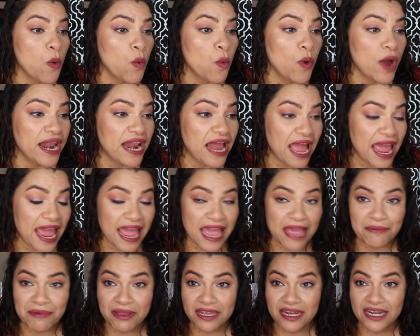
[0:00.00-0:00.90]
What I
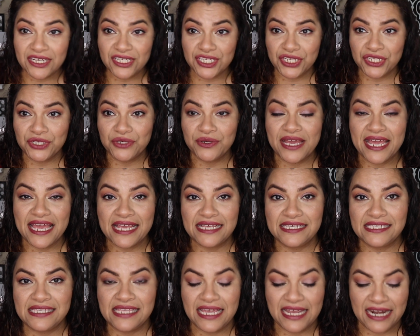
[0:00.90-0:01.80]
am gonna do
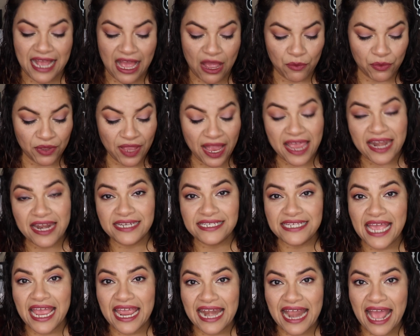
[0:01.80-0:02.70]
is that I will
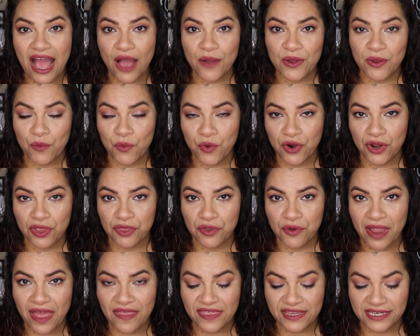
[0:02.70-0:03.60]
annotate how it wore
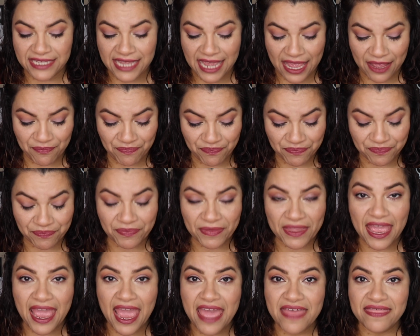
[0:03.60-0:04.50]
throughout the day,
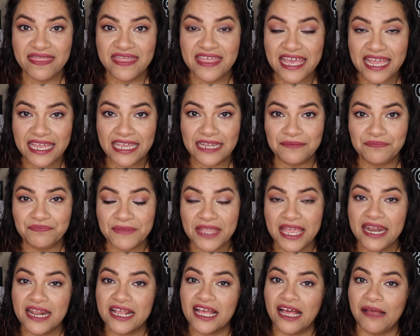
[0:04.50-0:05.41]
and then
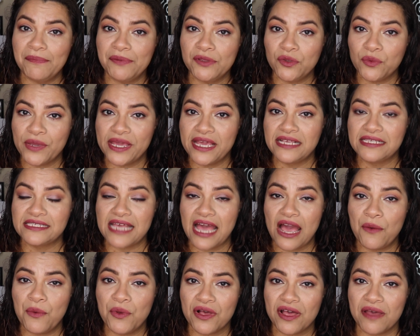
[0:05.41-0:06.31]
in a couple of weeks
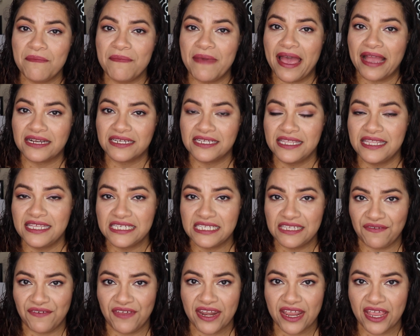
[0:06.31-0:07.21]
I will come back to
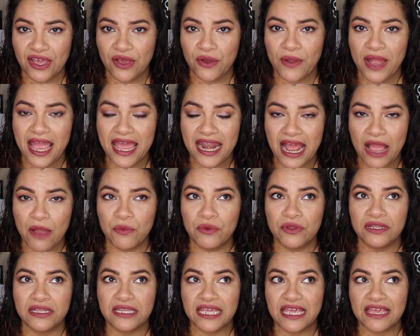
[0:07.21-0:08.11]
this video and I
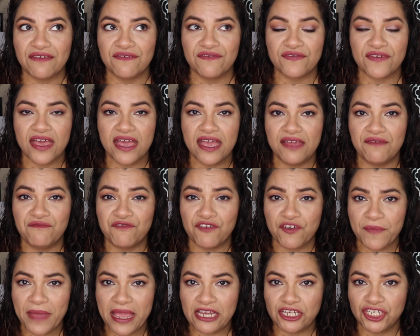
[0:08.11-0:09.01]
will leave
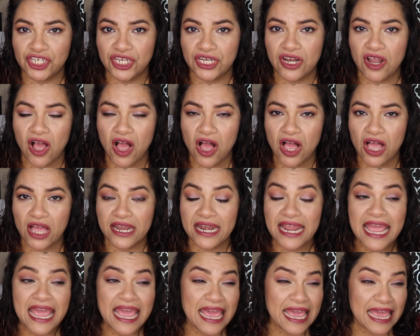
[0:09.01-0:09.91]
information
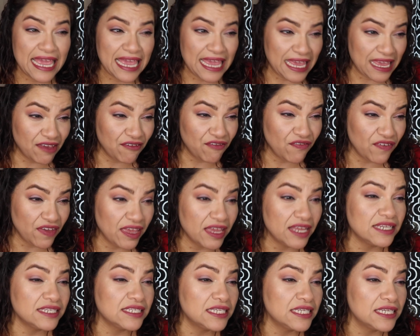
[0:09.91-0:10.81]
on if
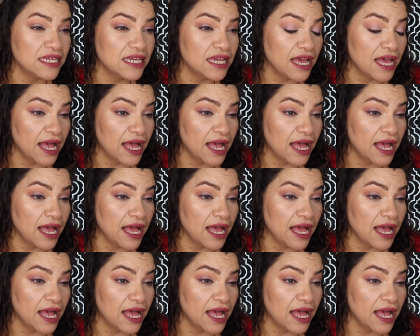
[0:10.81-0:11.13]
it